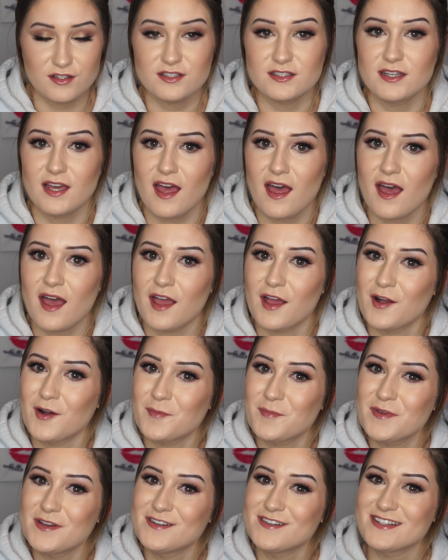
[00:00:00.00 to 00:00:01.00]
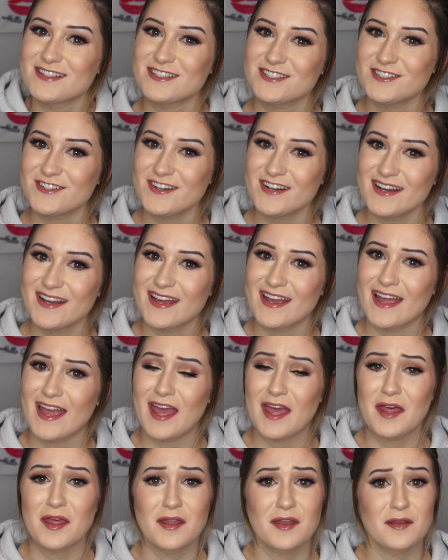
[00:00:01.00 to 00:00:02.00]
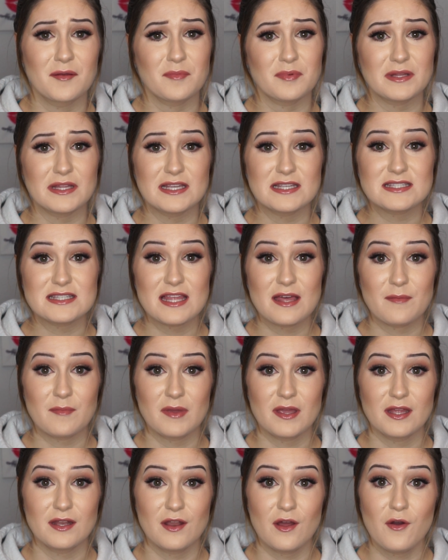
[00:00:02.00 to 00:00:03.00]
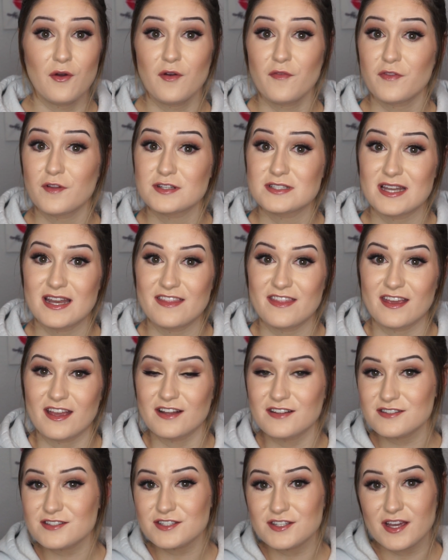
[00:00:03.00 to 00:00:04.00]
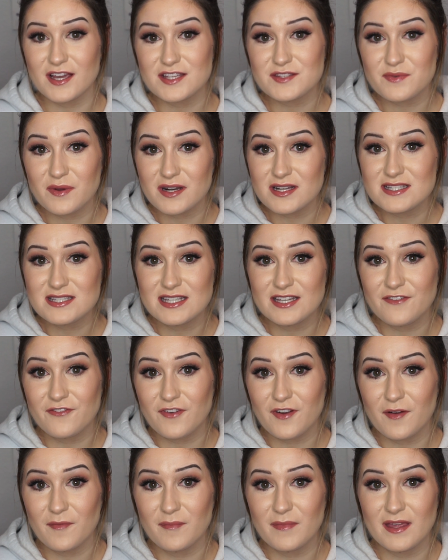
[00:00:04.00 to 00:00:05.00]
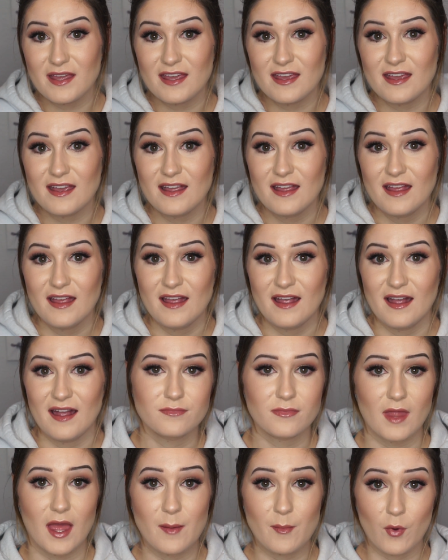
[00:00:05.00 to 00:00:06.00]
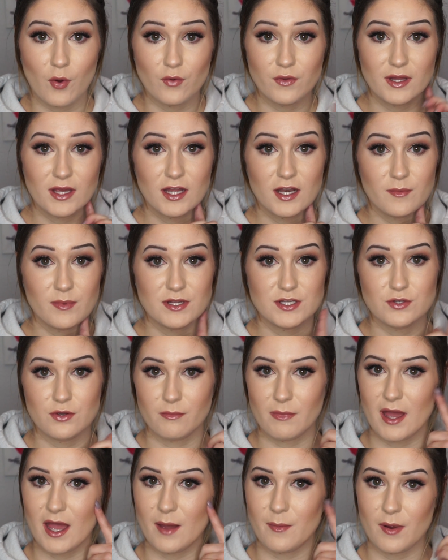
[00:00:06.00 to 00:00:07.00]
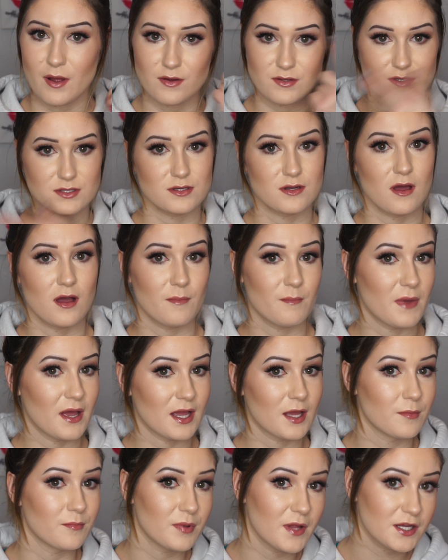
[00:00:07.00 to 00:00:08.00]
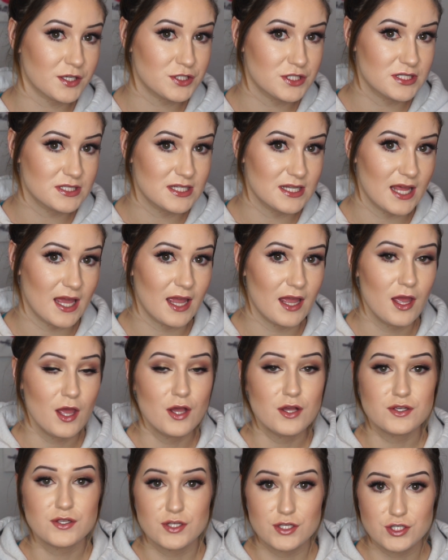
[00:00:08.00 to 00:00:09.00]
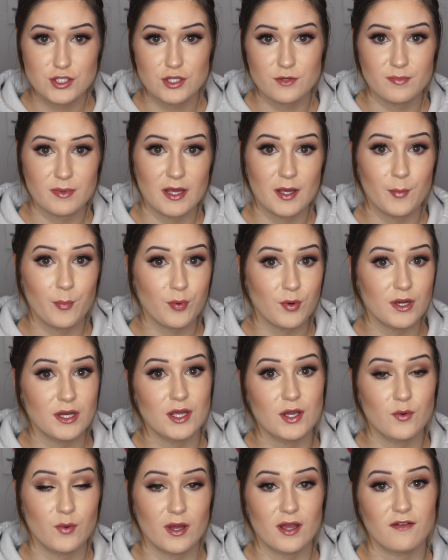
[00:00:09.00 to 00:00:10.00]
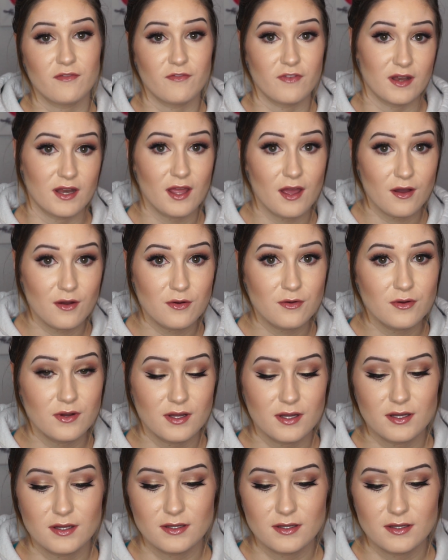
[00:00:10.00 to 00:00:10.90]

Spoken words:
yeah, I hope you enjoy and please let me know if there's anything else you guys want to see from me. I'm only going to be doing my eyebrows and not my complexion today, so this should be a pretty quick video.